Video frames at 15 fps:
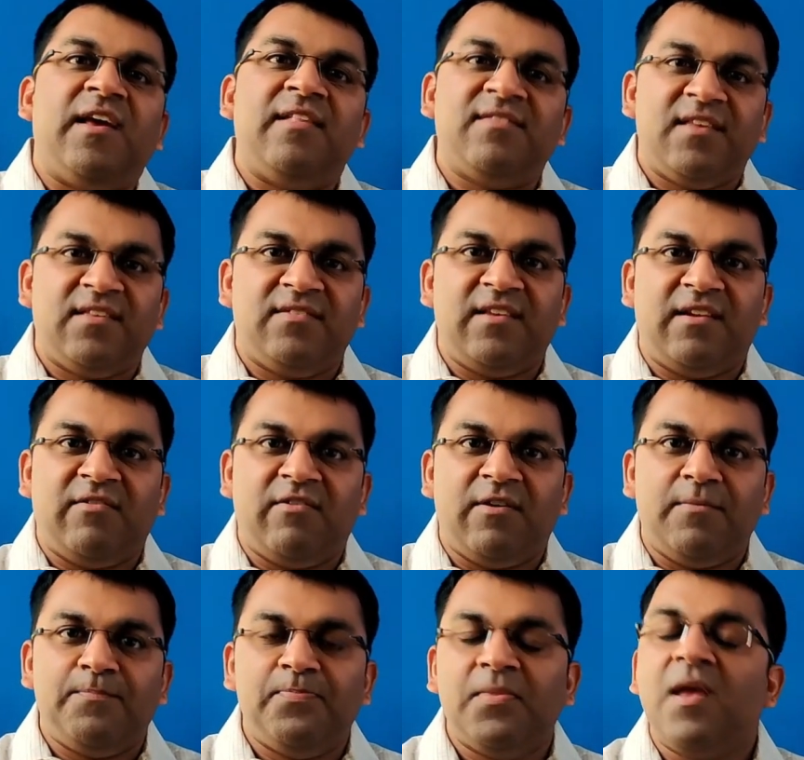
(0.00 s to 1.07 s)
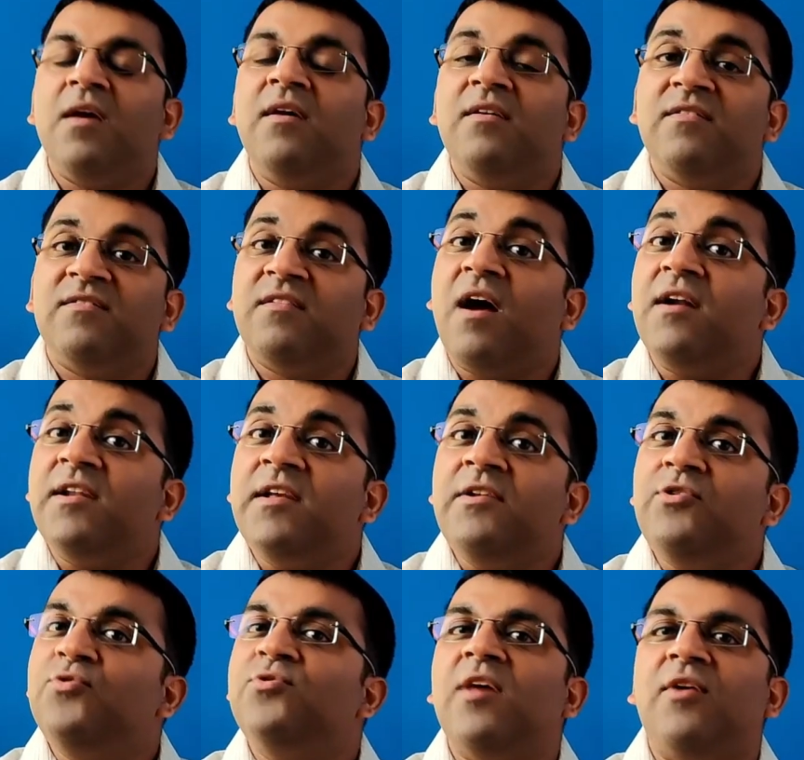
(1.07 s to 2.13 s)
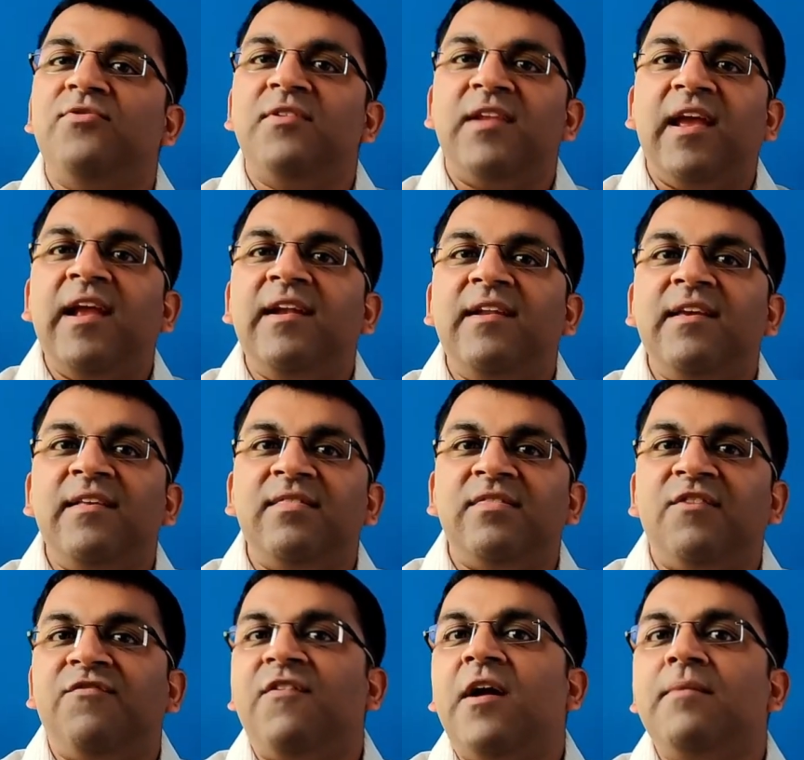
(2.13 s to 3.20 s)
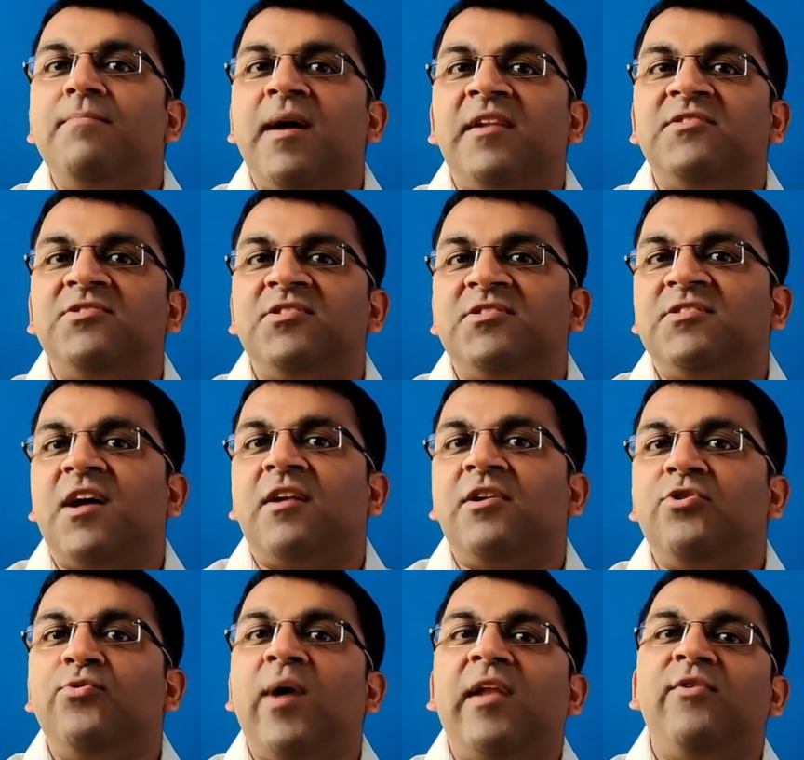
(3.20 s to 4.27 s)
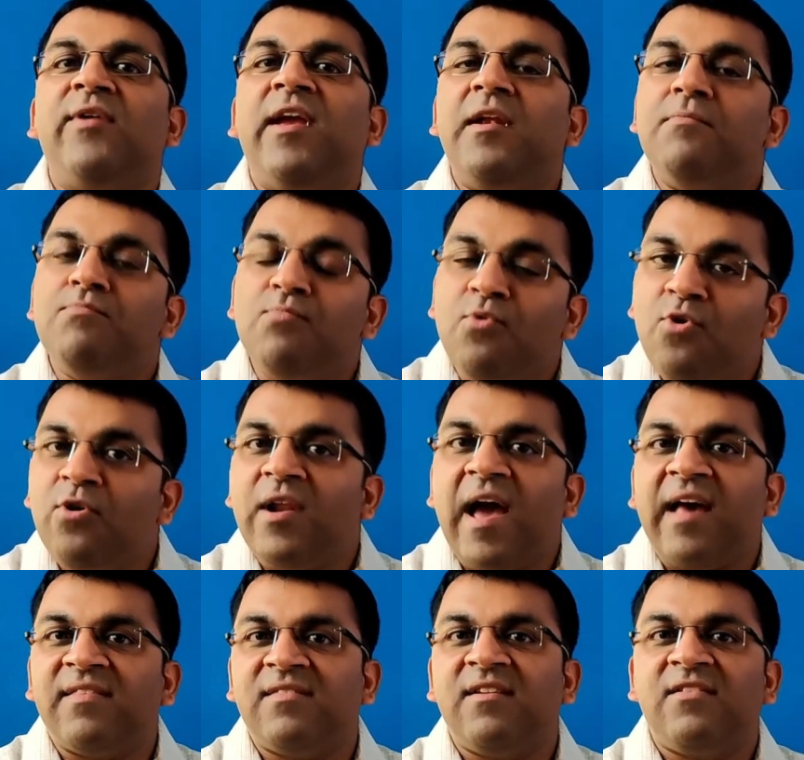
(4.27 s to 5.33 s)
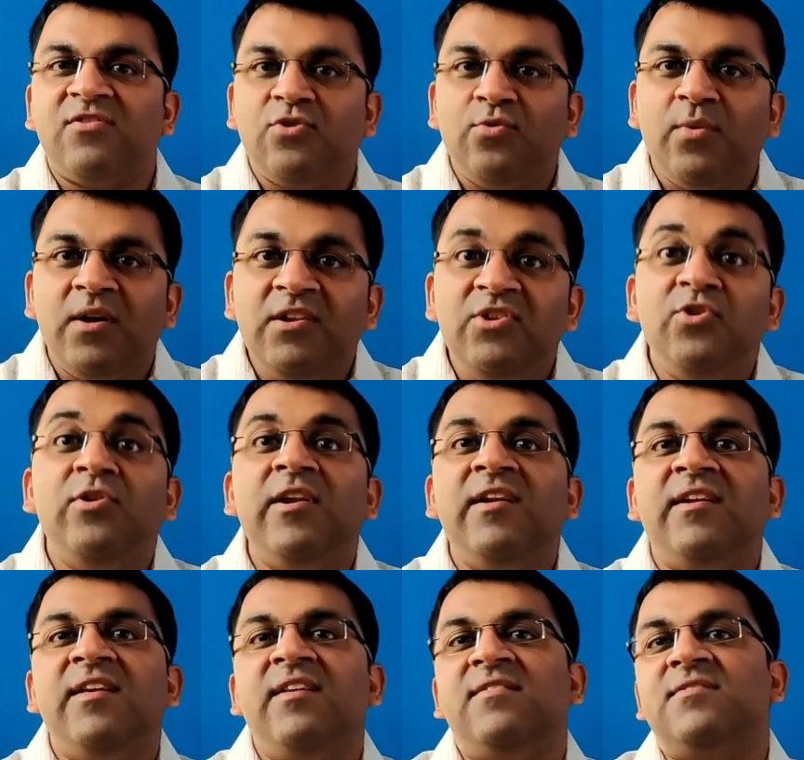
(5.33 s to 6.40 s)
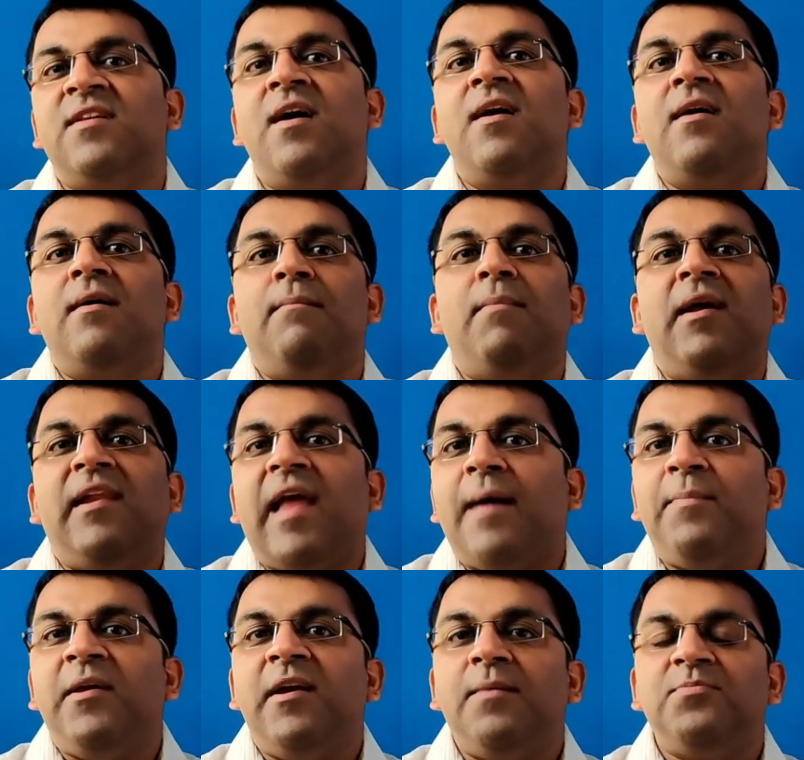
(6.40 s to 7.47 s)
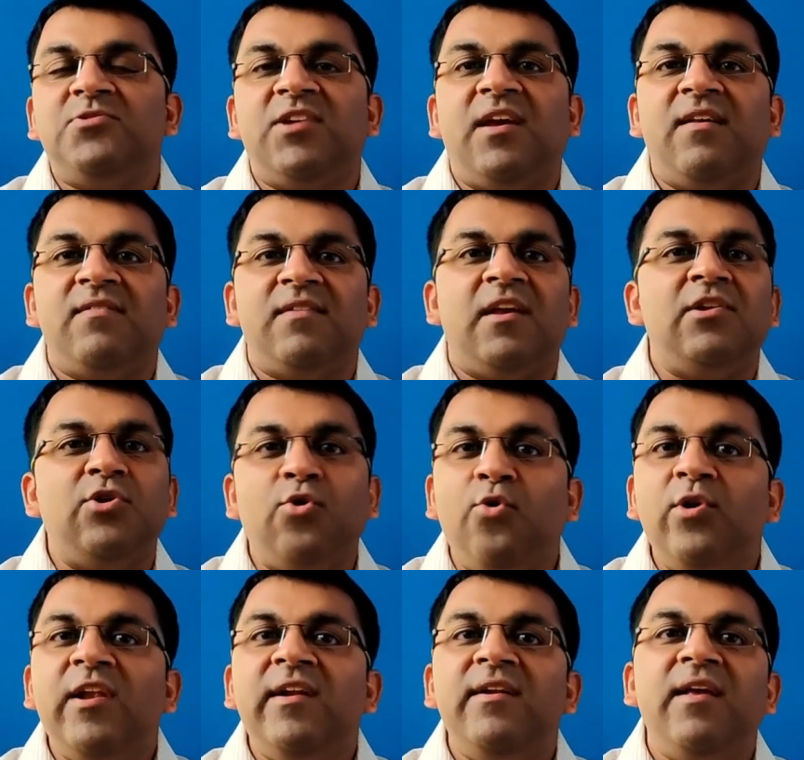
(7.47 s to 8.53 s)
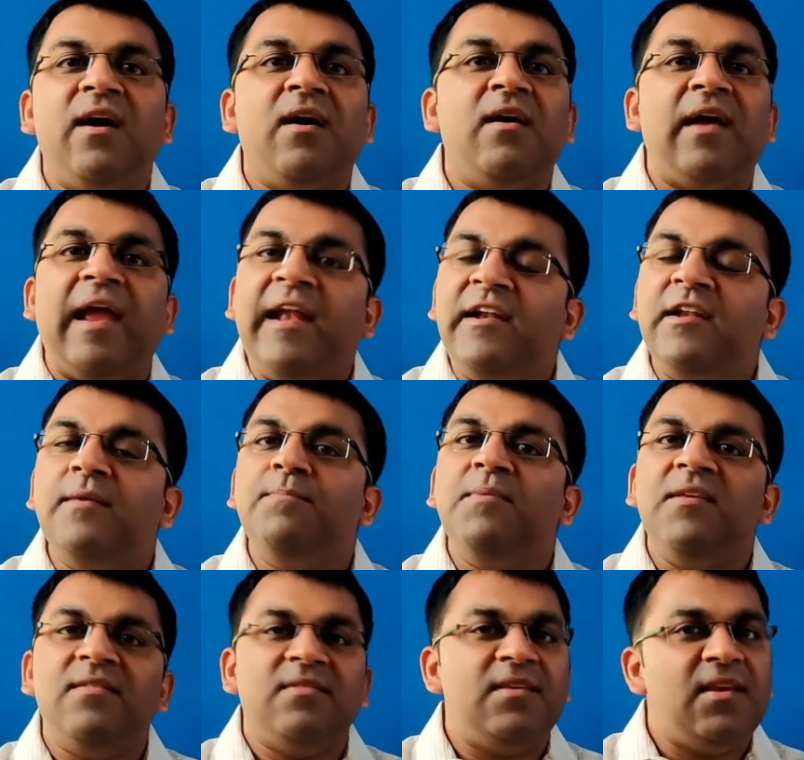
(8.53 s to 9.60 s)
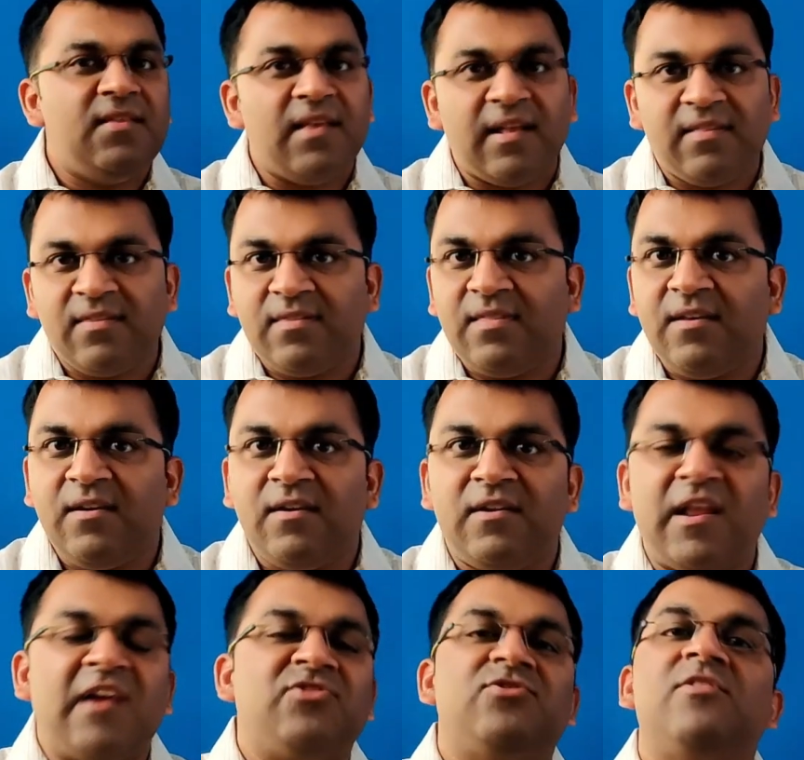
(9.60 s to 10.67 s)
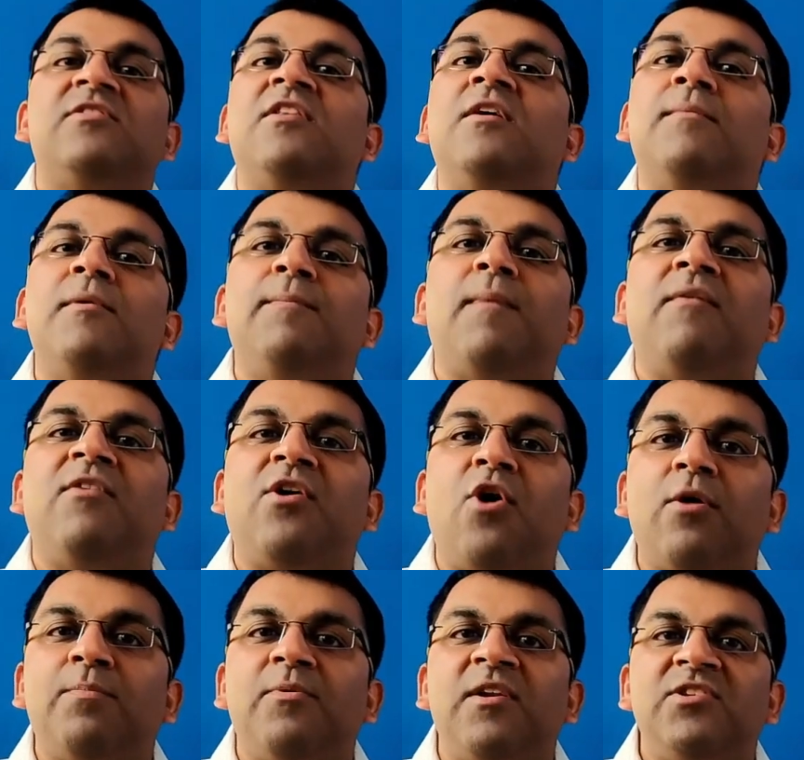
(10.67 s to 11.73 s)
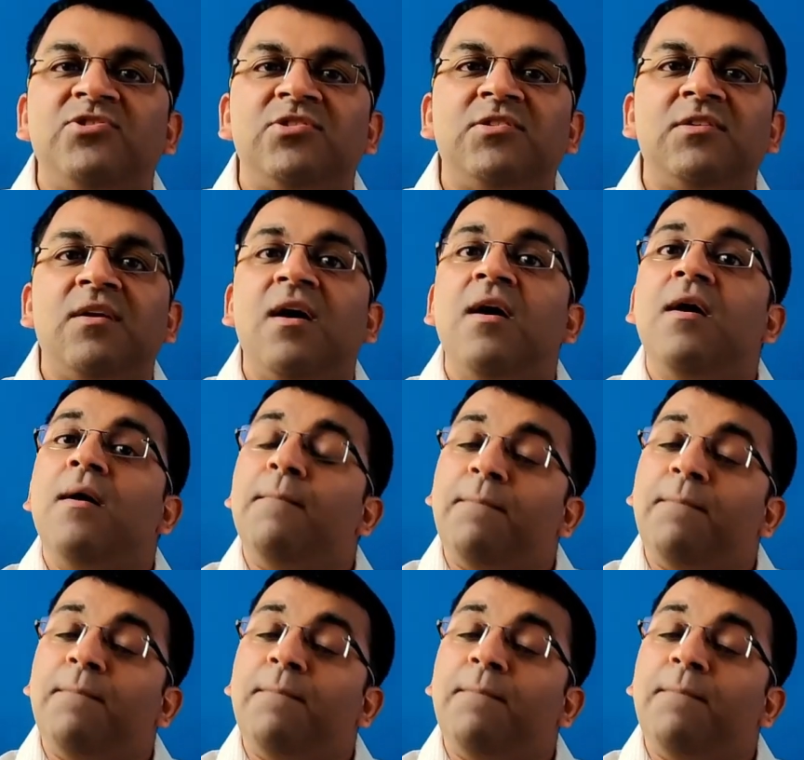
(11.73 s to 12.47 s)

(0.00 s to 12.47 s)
finance, etc. Starting 2018, the fund manager started to allocate more assets toward utilities by lapping up shares in Coal India, NTPC, that's the National Thermal Power Corporation,